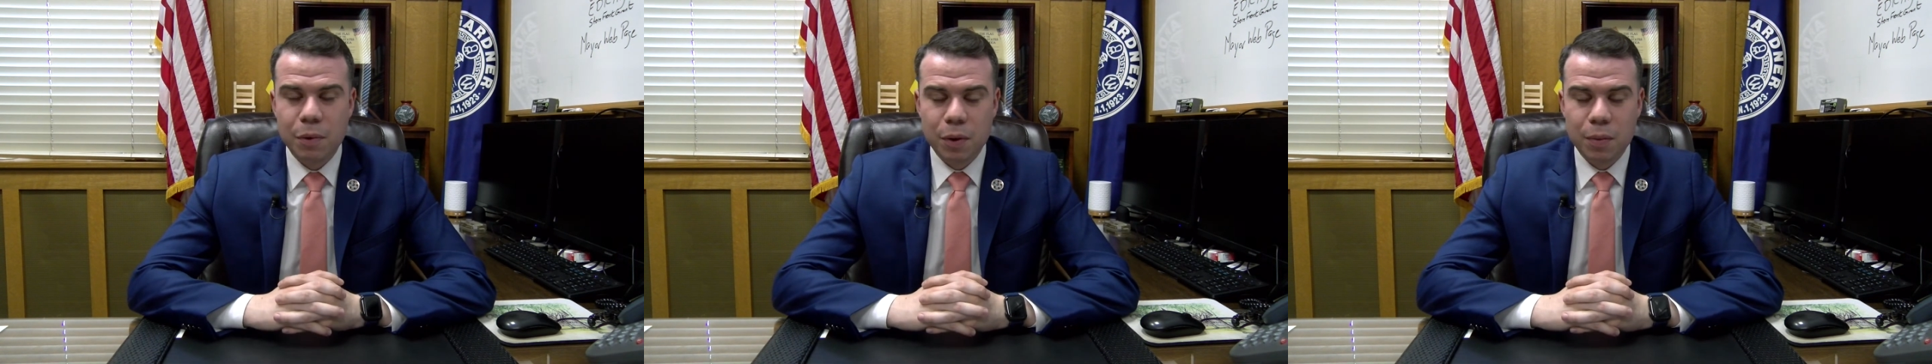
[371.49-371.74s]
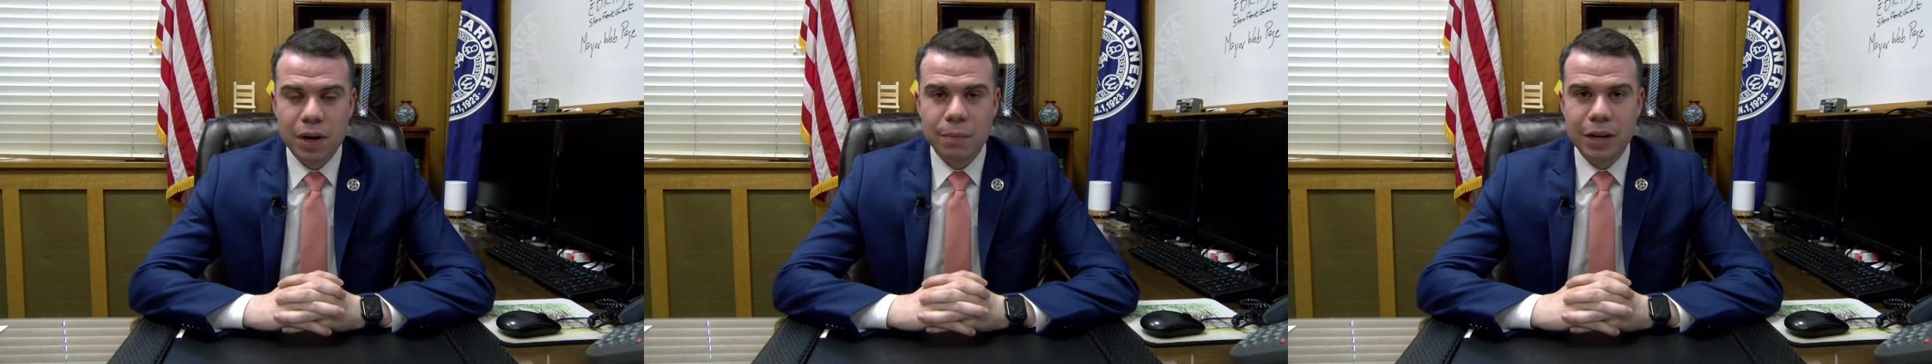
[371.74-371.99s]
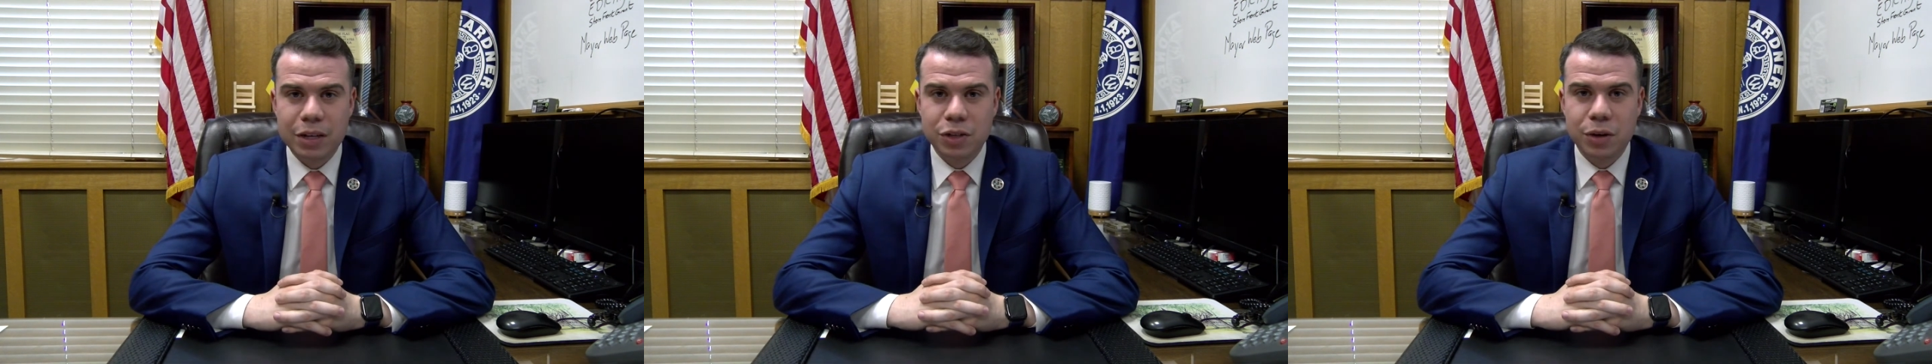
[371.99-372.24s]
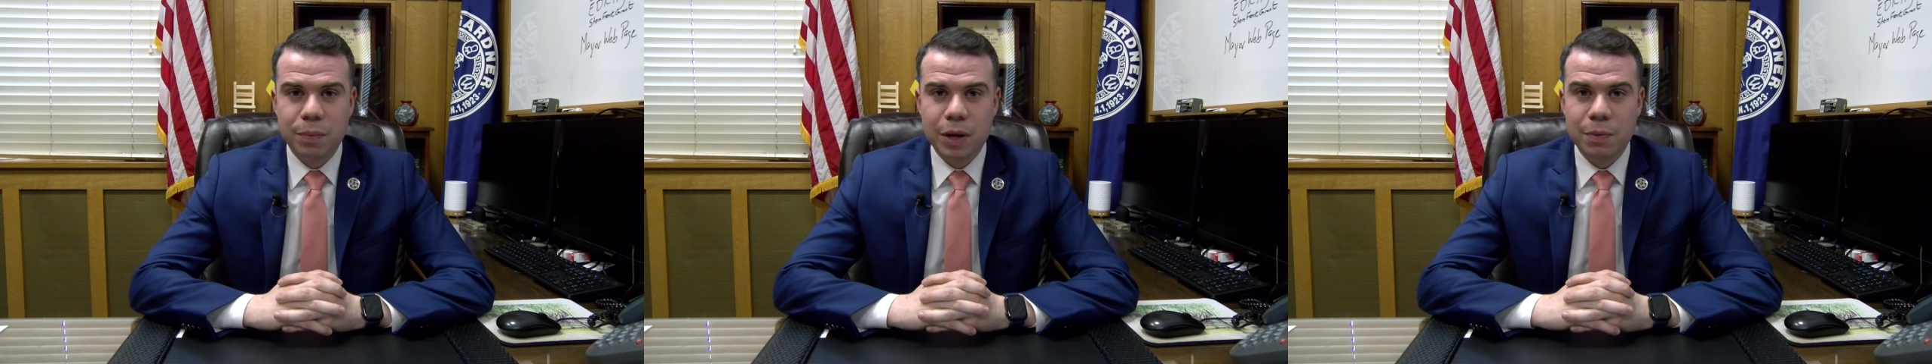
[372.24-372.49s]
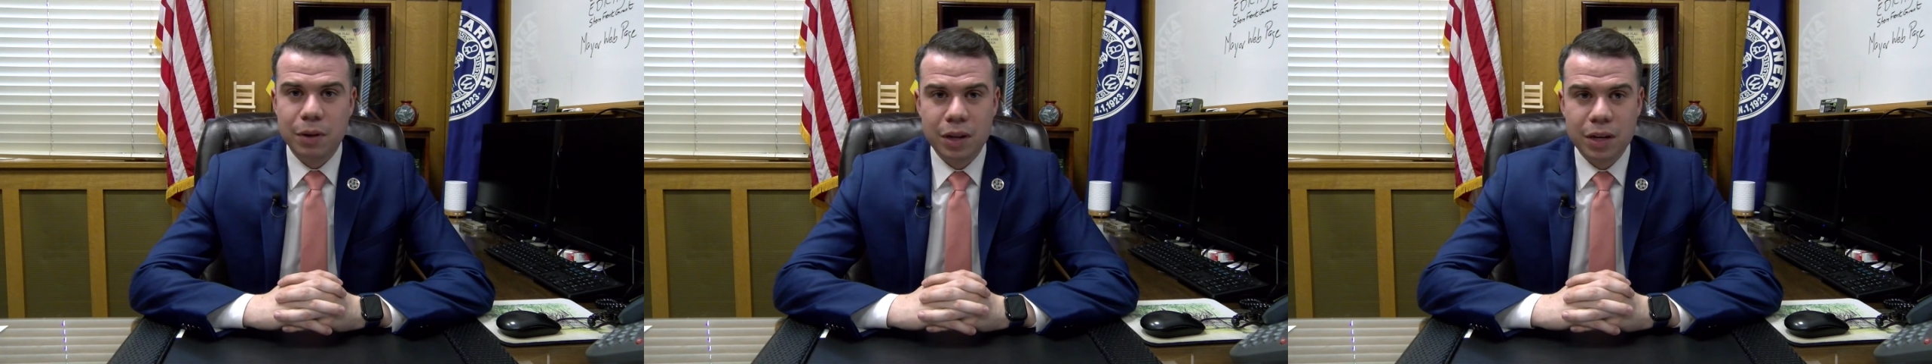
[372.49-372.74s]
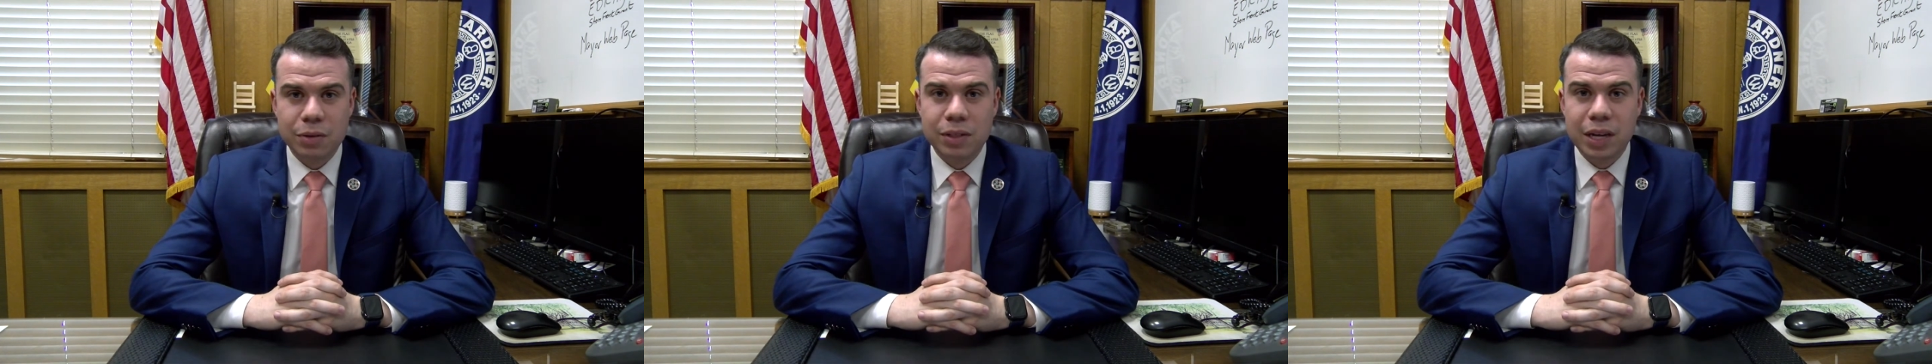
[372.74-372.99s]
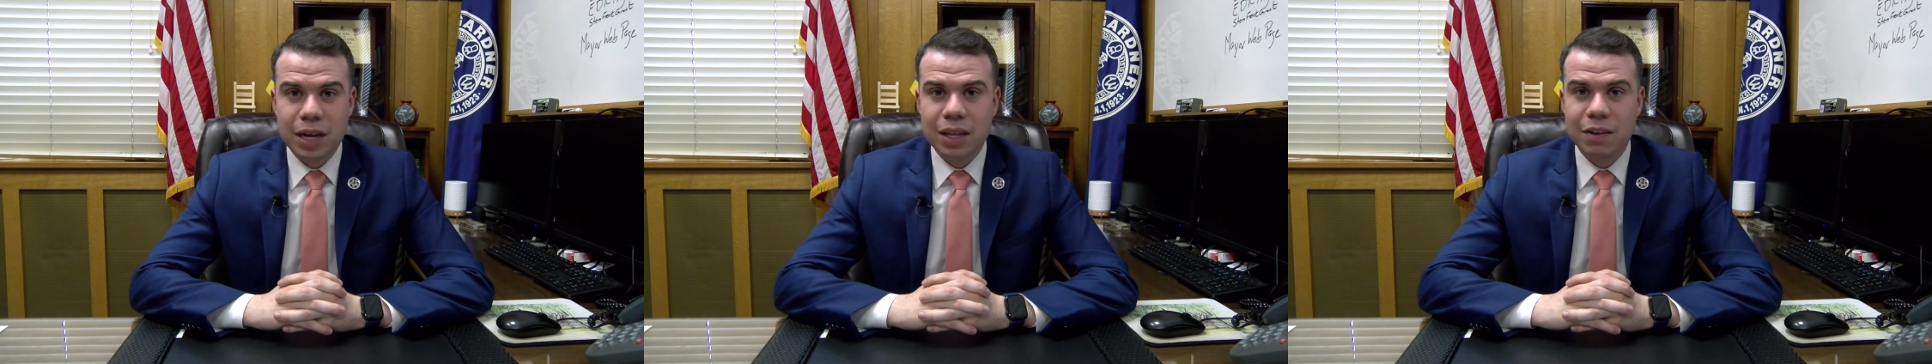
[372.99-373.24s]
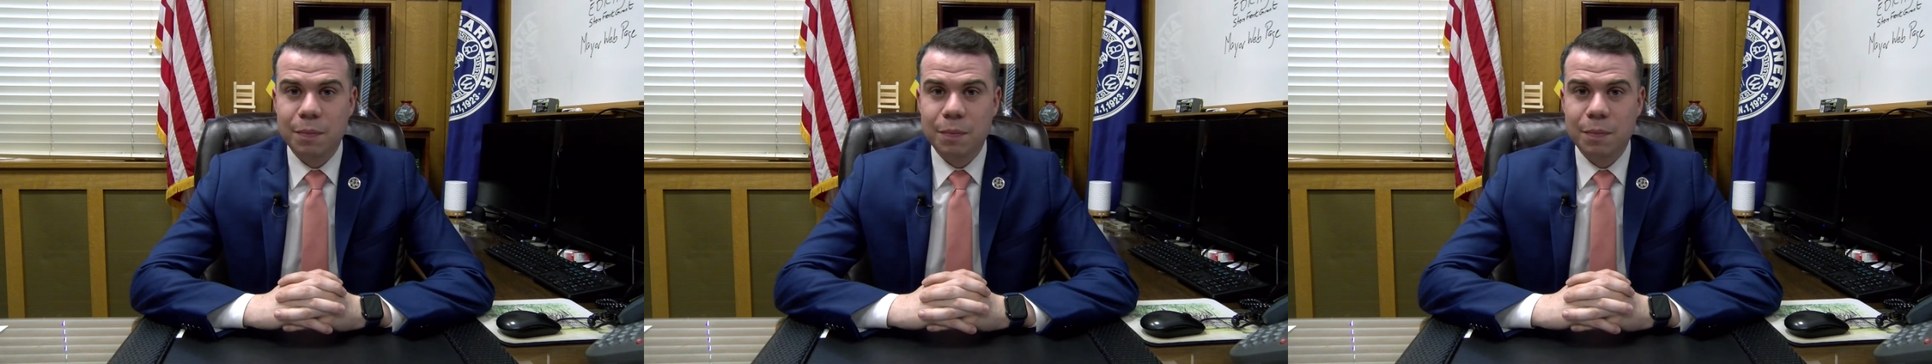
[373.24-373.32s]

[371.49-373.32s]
But we want to make sure people understand